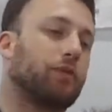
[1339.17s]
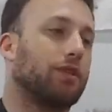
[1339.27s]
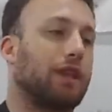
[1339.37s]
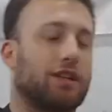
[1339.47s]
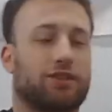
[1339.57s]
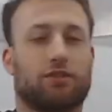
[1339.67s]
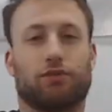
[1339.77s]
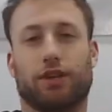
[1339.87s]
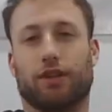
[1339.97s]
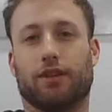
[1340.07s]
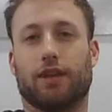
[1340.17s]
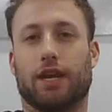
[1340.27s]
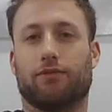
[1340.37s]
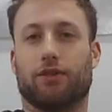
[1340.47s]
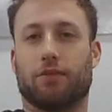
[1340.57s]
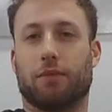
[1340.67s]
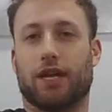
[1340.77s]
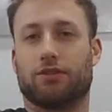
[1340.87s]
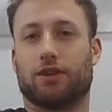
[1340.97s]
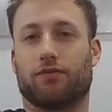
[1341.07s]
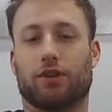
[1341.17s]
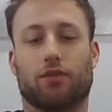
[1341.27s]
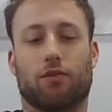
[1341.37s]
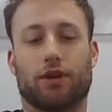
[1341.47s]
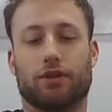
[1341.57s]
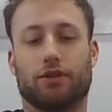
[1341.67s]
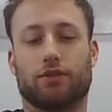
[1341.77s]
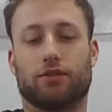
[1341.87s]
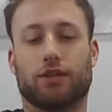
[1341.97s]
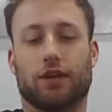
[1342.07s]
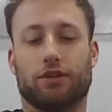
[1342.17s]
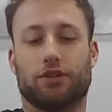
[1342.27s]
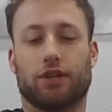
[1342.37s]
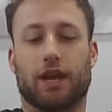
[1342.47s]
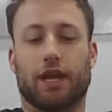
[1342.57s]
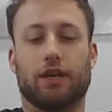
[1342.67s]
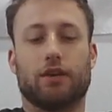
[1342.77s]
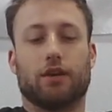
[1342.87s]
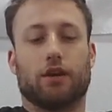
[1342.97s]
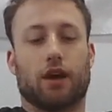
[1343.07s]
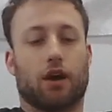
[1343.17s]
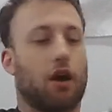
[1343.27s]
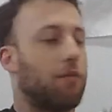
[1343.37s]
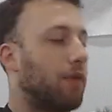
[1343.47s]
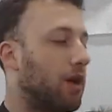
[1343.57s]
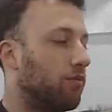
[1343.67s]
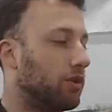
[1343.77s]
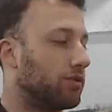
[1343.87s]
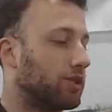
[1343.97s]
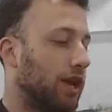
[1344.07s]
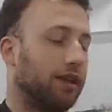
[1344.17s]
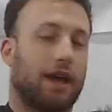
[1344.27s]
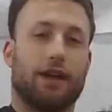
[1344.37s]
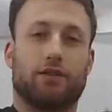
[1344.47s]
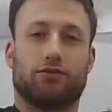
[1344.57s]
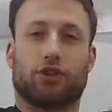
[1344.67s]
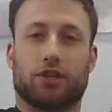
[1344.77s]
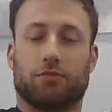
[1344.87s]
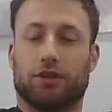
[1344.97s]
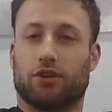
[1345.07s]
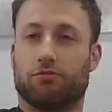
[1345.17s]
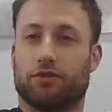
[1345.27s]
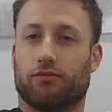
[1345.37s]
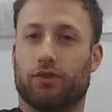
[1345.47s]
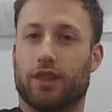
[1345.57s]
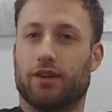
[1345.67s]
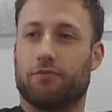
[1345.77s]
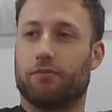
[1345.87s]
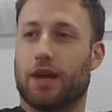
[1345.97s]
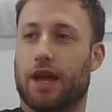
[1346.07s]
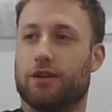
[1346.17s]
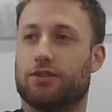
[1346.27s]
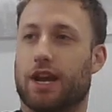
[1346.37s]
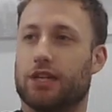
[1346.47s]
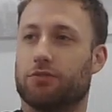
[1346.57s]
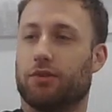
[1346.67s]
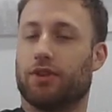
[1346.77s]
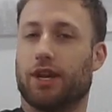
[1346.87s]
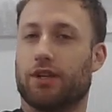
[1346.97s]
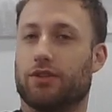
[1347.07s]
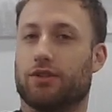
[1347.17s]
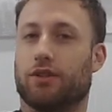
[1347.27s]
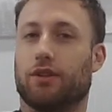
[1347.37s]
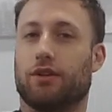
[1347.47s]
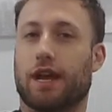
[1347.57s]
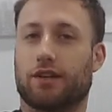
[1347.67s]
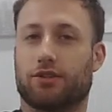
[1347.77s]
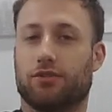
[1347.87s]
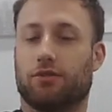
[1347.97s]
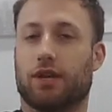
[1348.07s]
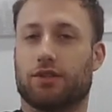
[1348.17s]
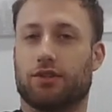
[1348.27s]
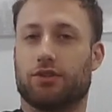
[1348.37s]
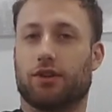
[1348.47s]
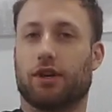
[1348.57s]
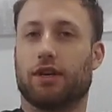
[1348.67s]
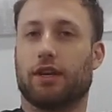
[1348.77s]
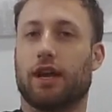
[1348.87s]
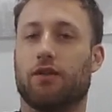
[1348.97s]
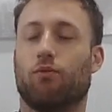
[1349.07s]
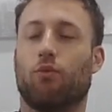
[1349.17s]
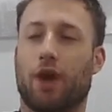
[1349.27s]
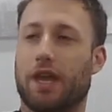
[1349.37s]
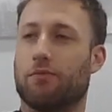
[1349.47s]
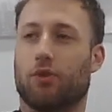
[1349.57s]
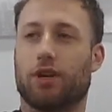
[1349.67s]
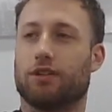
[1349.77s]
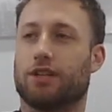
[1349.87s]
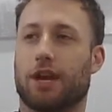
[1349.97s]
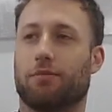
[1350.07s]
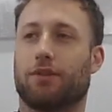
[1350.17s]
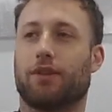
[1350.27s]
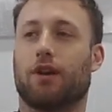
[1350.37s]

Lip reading: That's really it for the main stuff that I want to tell you today. I will say that, trust me, in terms of rhythm and tangible things, the next 2 lessons are going to get way more in depth.